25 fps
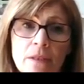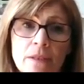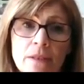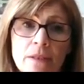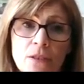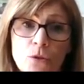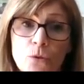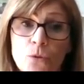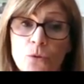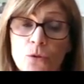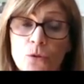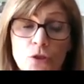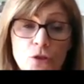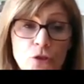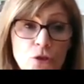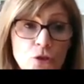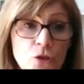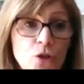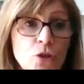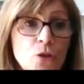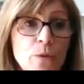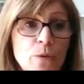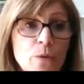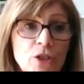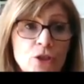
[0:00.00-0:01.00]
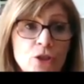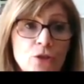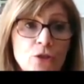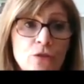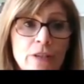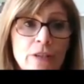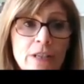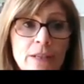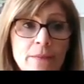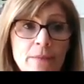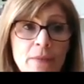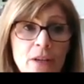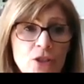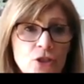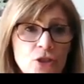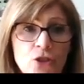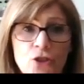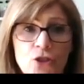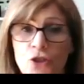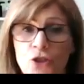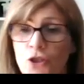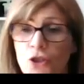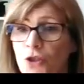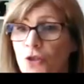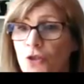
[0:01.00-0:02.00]
disorders to injury. I should
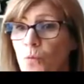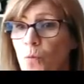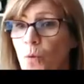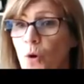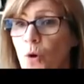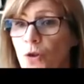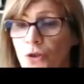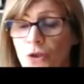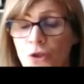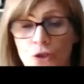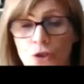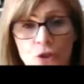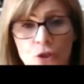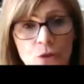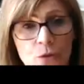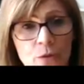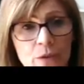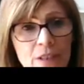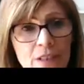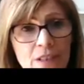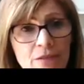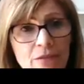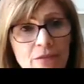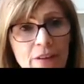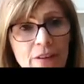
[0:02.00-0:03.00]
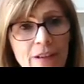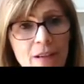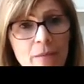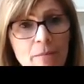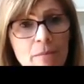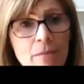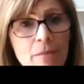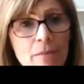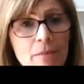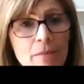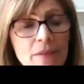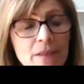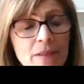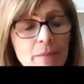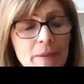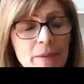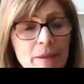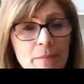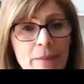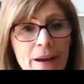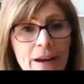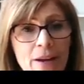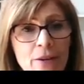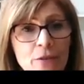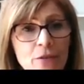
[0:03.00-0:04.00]
just use WOD2. It's a
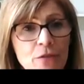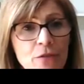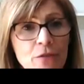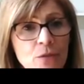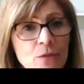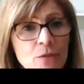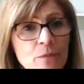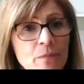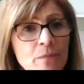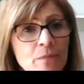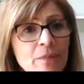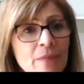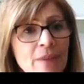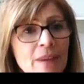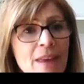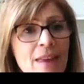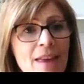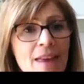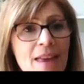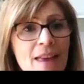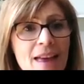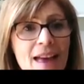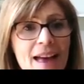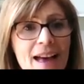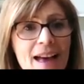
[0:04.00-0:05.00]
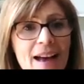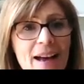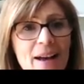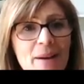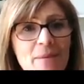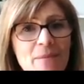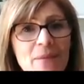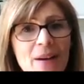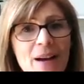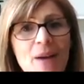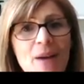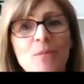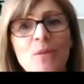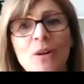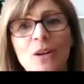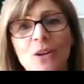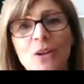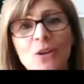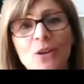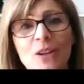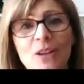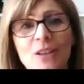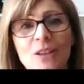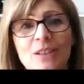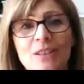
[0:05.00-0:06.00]
big mouthful. And we'll
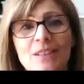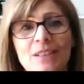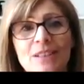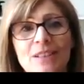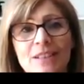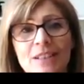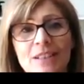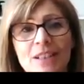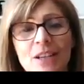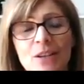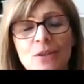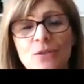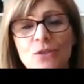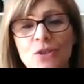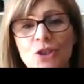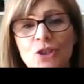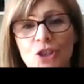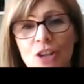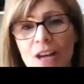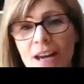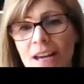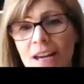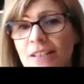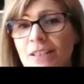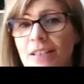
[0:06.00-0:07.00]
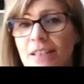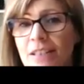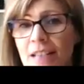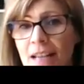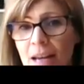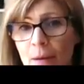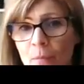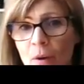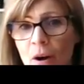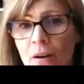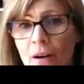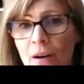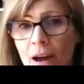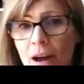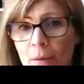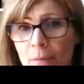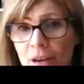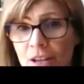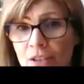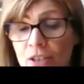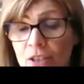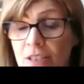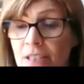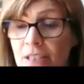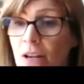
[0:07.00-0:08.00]
look at those changes in MRI
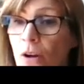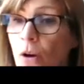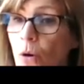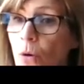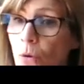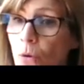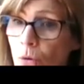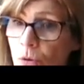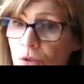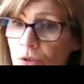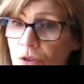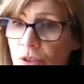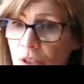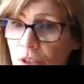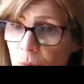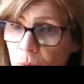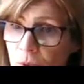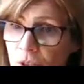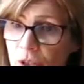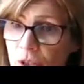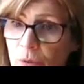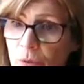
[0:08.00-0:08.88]
measures, and also we're